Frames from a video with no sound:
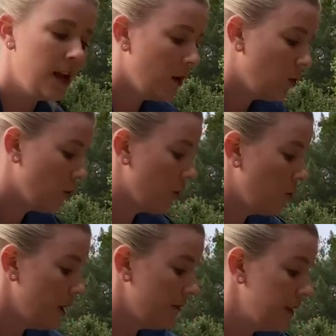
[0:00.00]
or
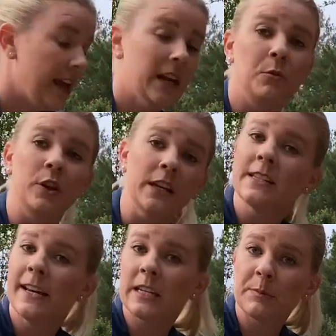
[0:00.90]
one of the animal
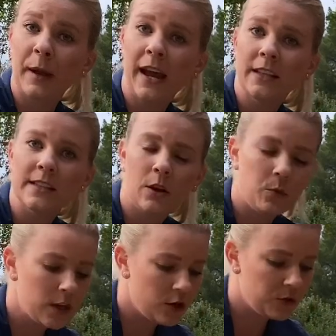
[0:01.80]
Intex pads that we
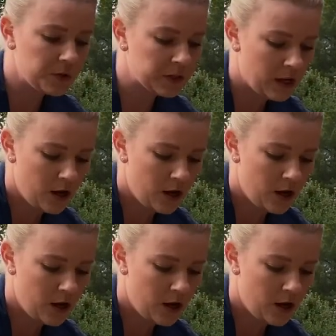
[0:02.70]
use,